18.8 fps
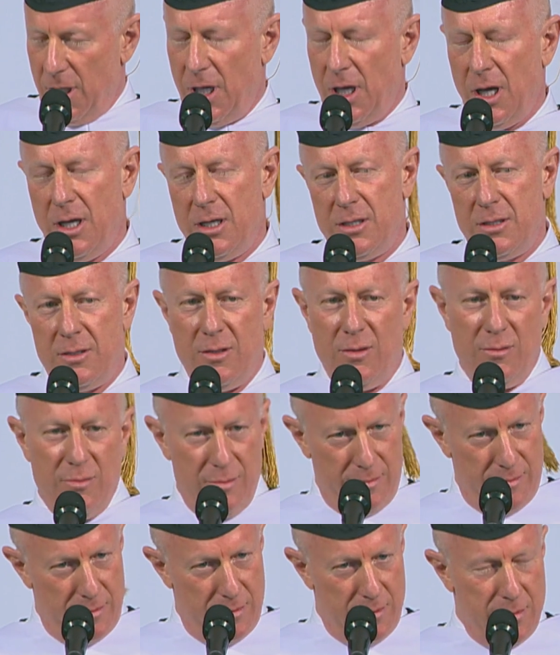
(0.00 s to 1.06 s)
And
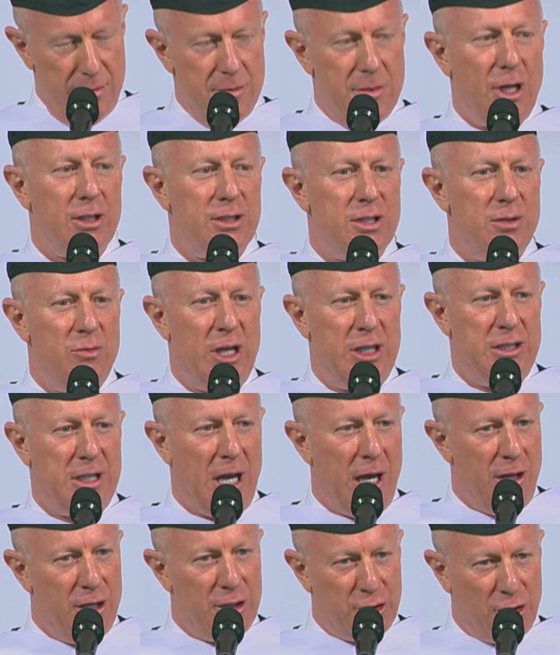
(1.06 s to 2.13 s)
Nelson
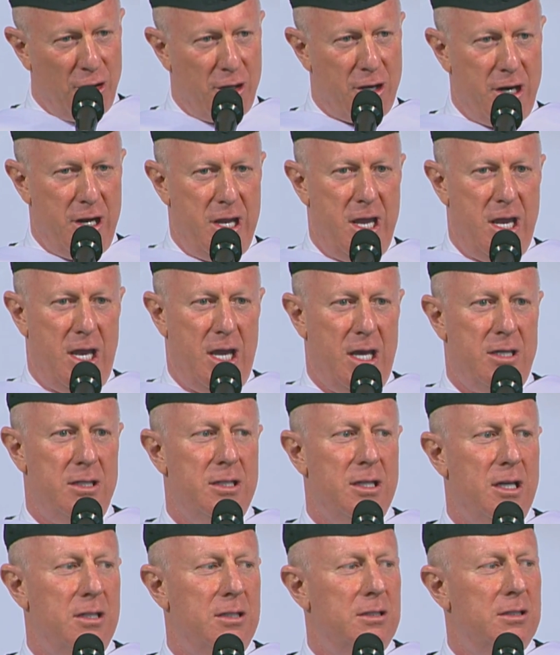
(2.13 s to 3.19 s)
Mandela took her hand
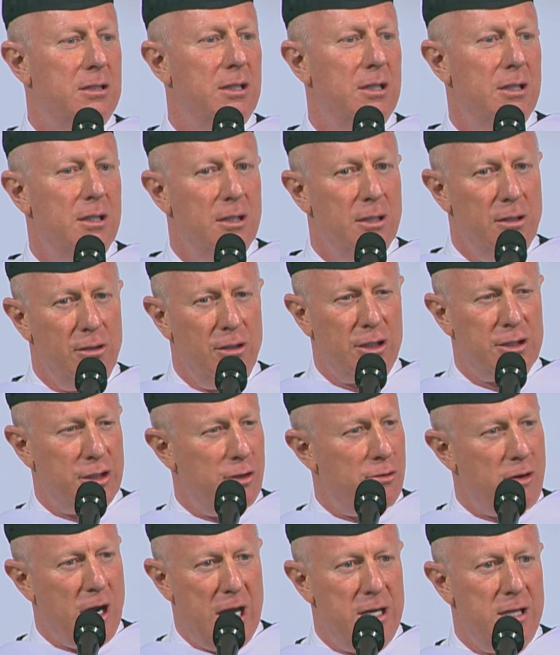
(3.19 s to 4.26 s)
and looked
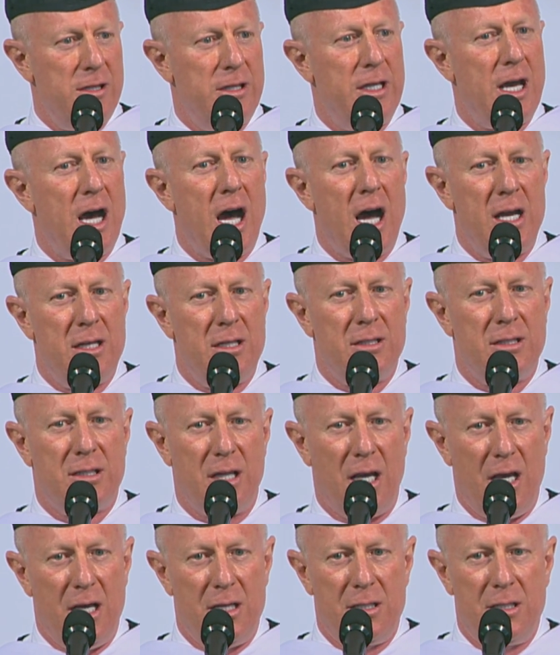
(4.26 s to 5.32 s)
her right in the eye and
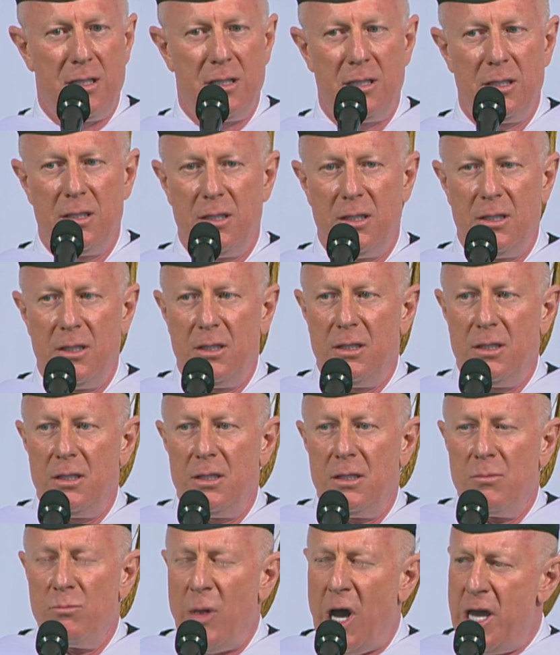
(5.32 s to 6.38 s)
said,
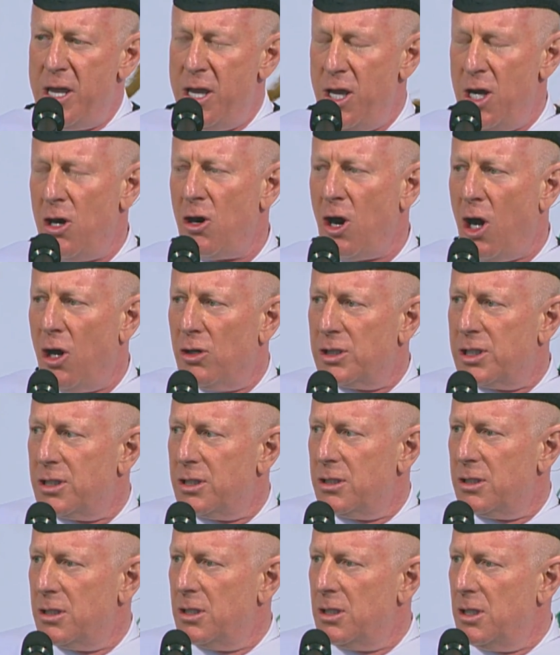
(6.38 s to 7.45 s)
My heroes
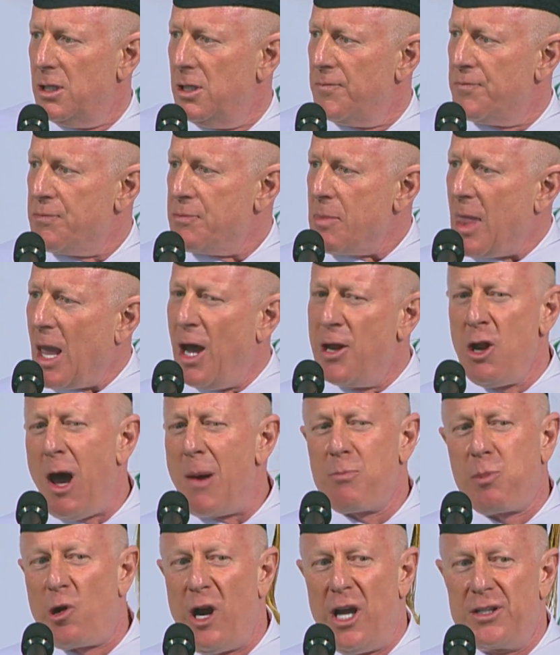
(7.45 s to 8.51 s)
are
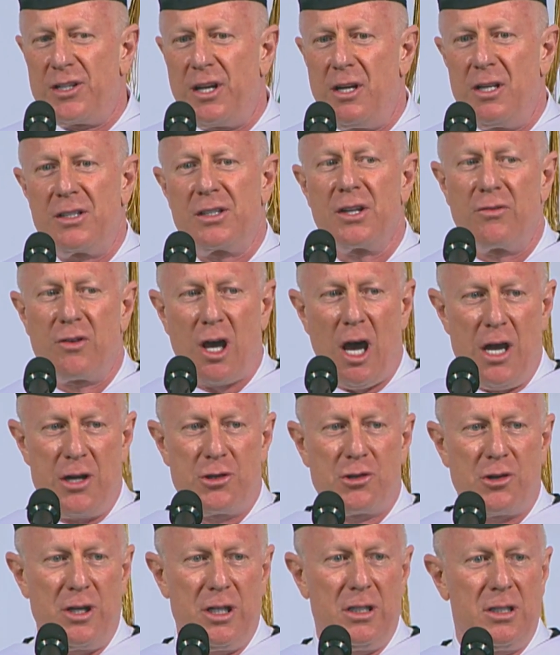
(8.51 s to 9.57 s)
not presidents of
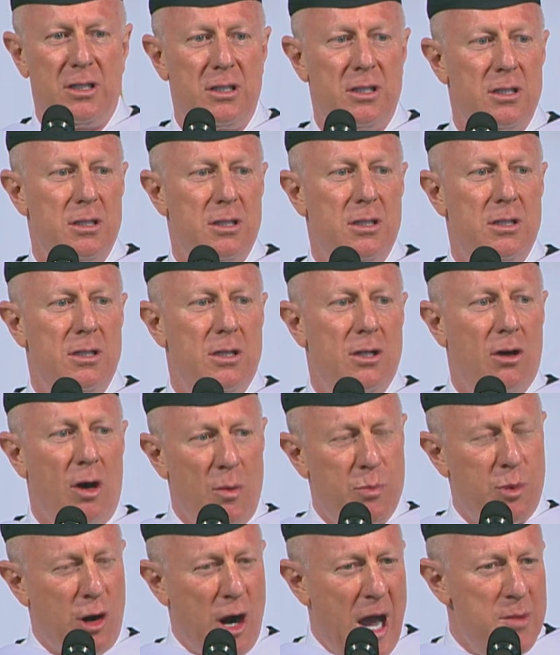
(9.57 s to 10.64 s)
countries or
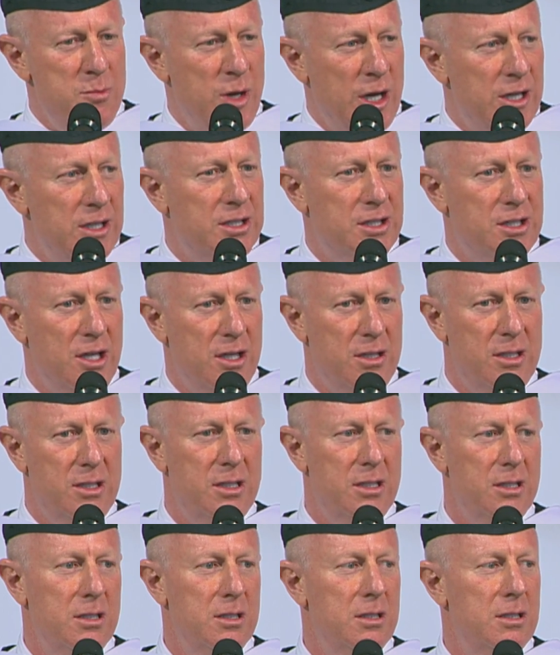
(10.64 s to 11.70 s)
prime
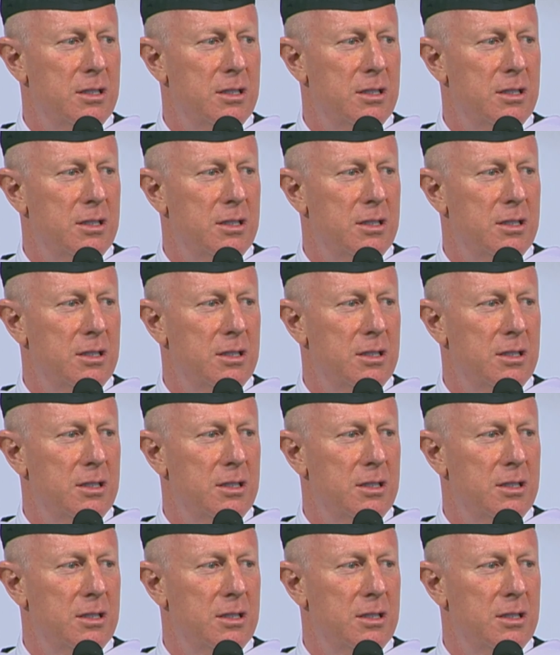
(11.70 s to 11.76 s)
ministers